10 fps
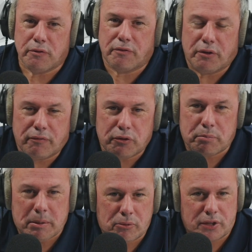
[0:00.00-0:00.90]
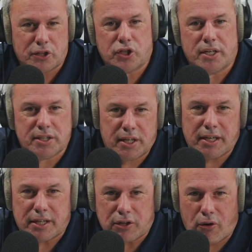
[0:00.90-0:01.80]
that you've interviewed people like
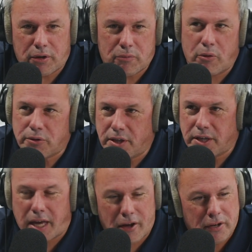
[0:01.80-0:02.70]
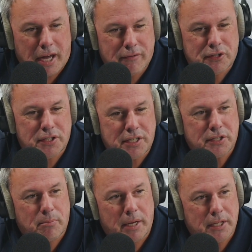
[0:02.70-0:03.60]
Jay-Z and Cody Rhodes, I think Allen Iverson
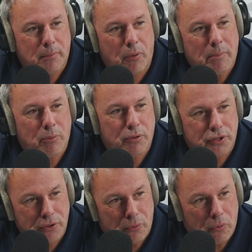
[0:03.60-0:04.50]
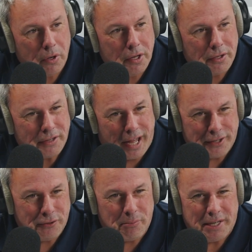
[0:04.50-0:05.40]
needs to make an appointment with you,
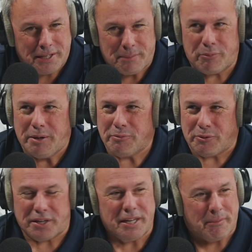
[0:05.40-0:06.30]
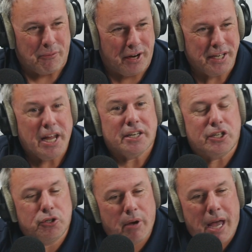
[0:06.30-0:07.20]
not you make an appointment with him, right?
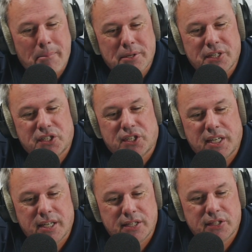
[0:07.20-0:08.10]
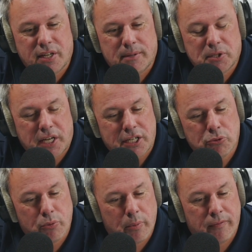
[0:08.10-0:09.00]
Did you happen to see his
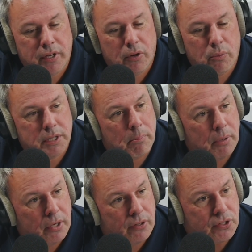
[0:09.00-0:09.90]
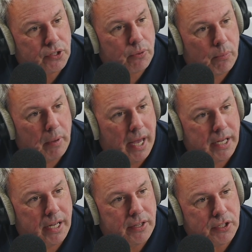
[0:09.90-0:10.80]
schedule reveal with the Bills
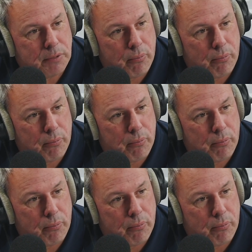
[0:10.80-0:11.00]
back in the